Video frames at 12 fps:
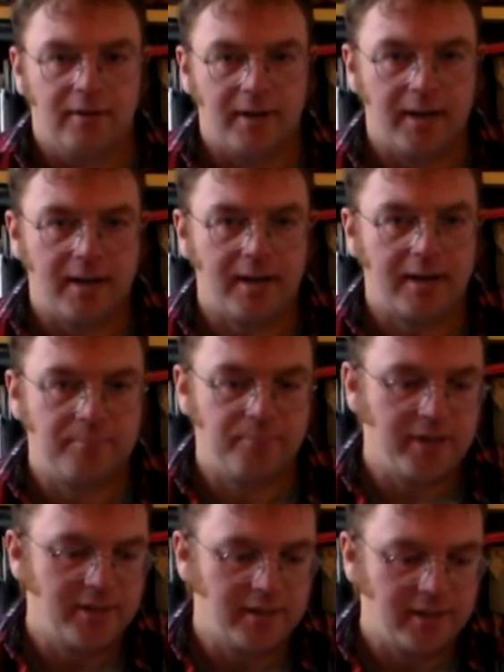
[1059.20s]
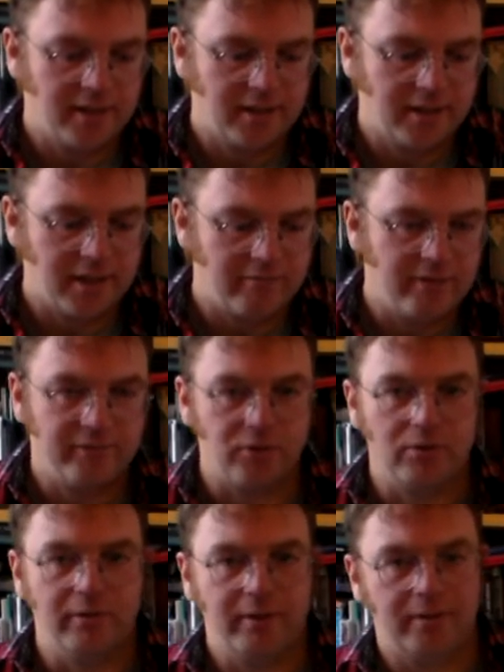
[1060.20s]
and basically getting rid of
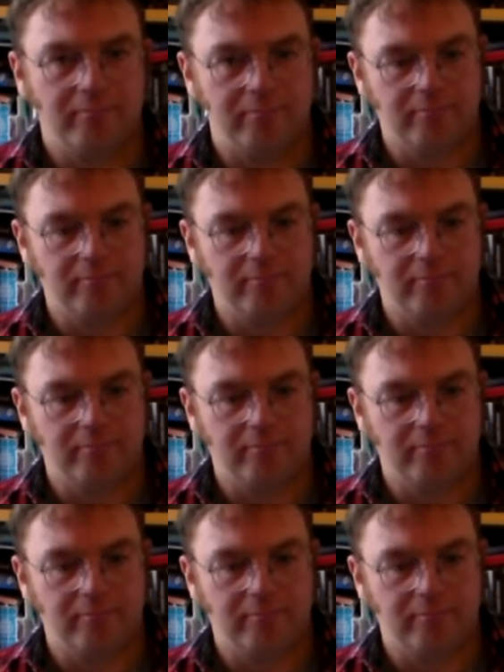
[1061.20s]
all the